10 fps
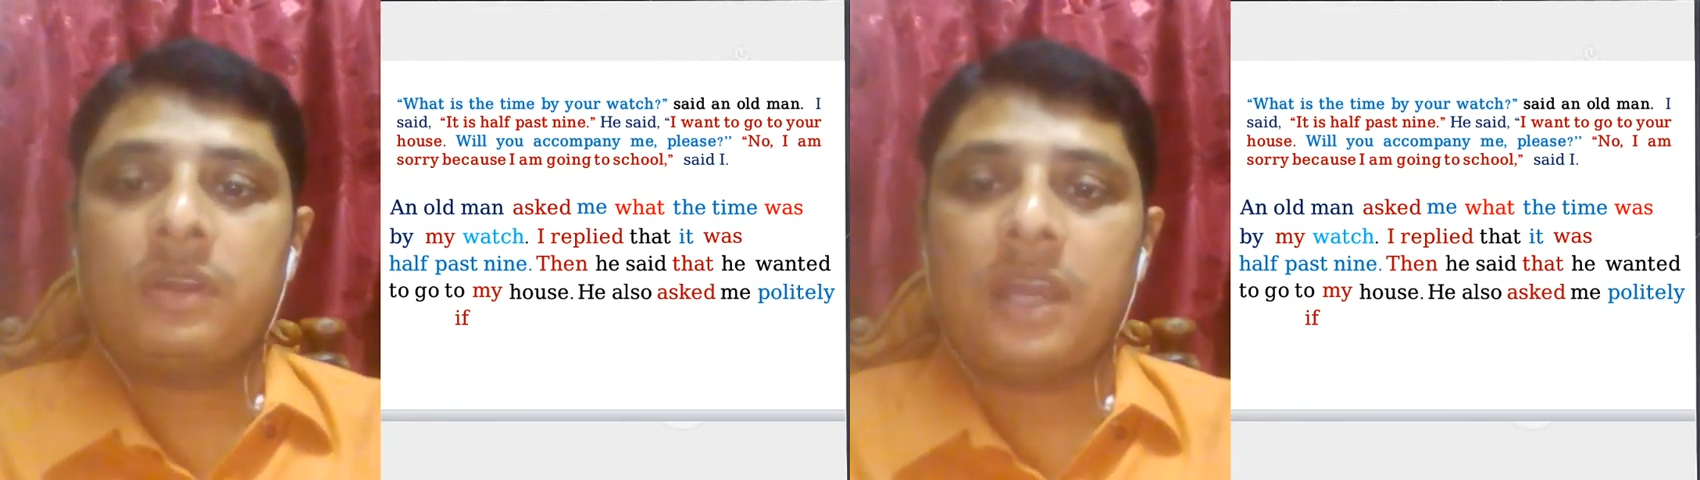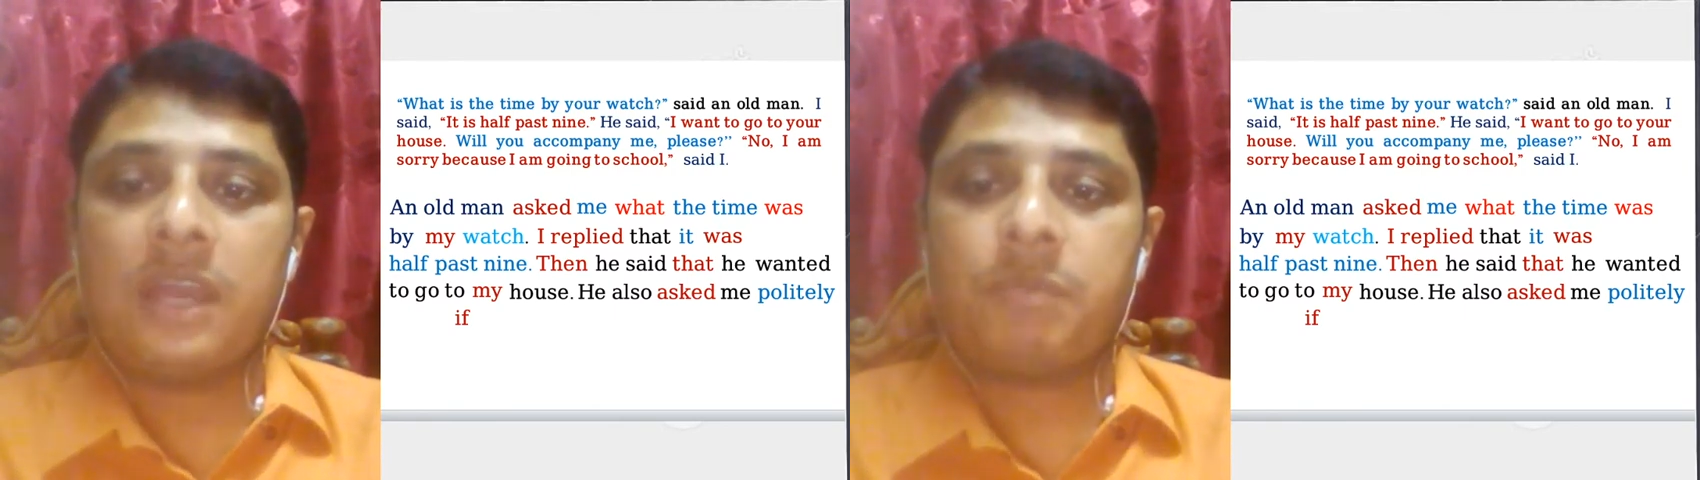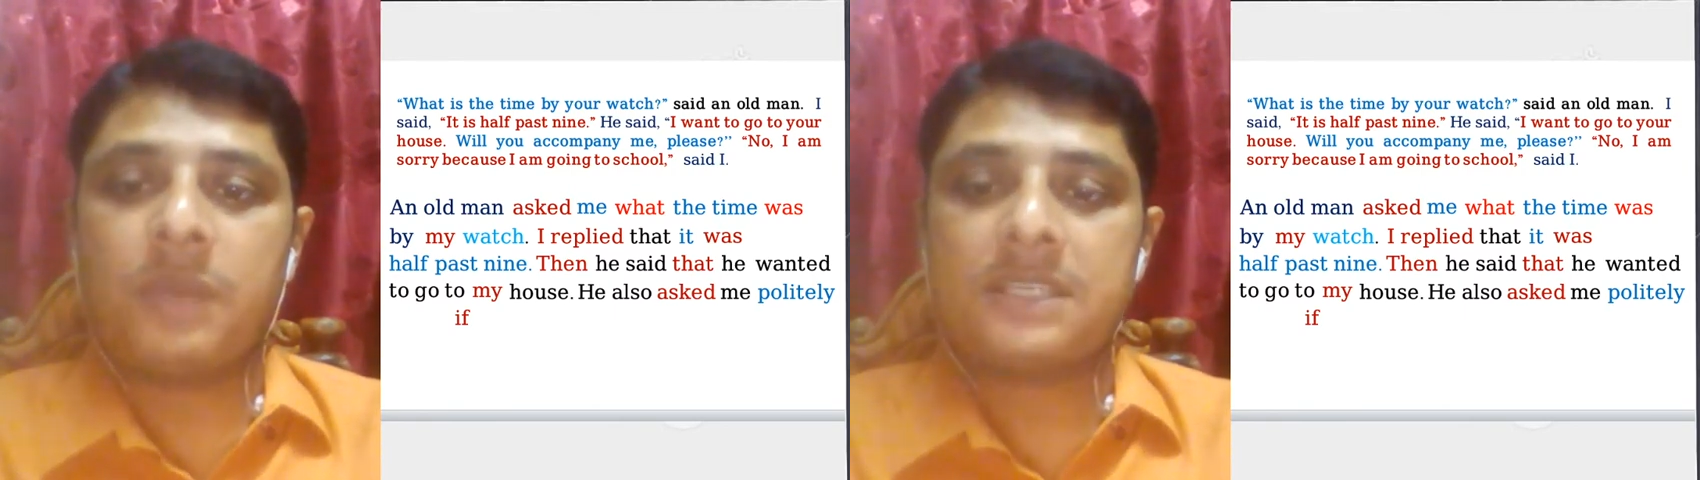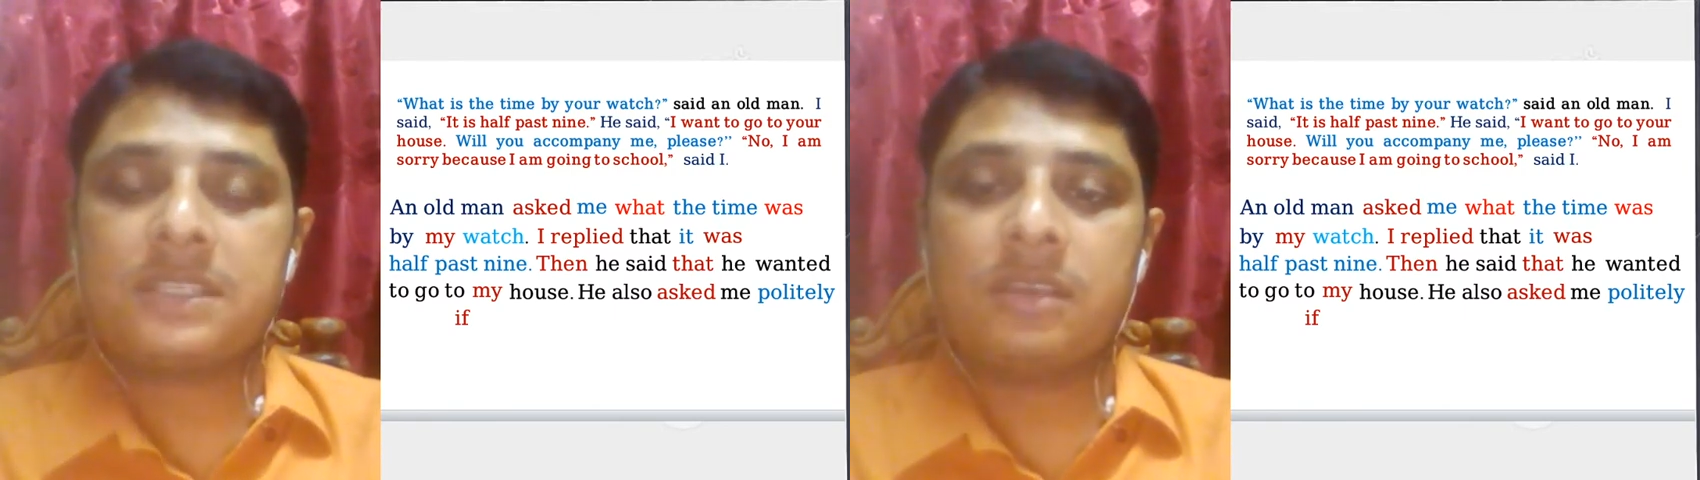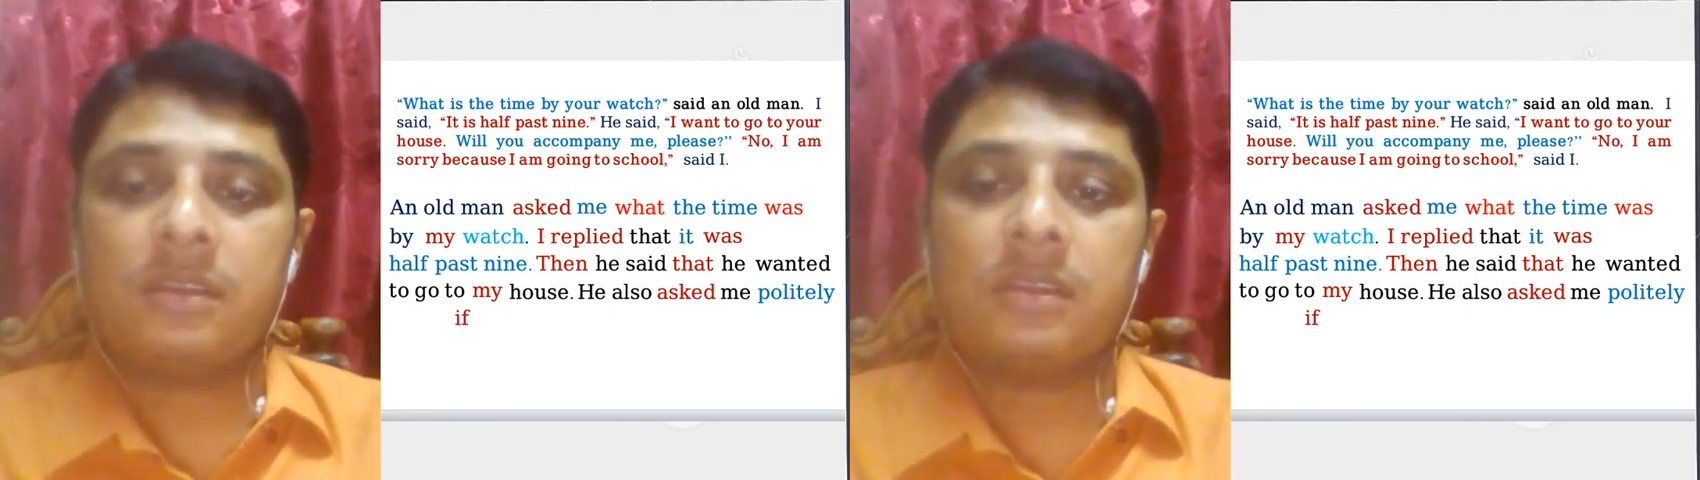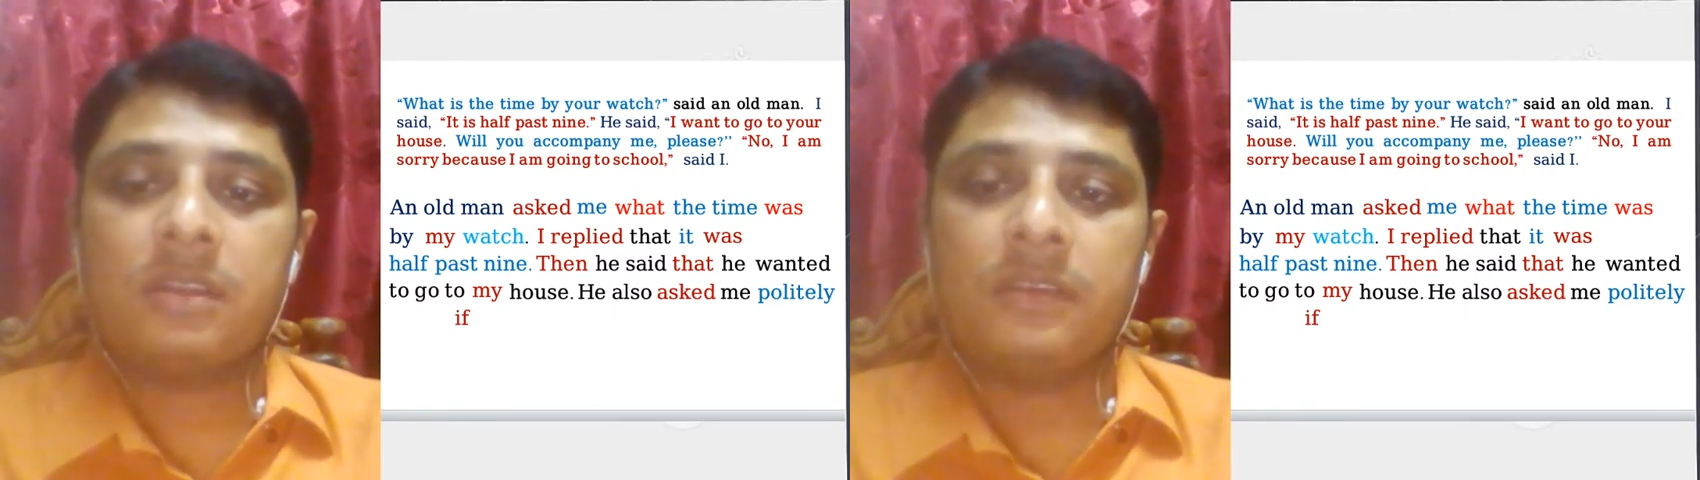and person,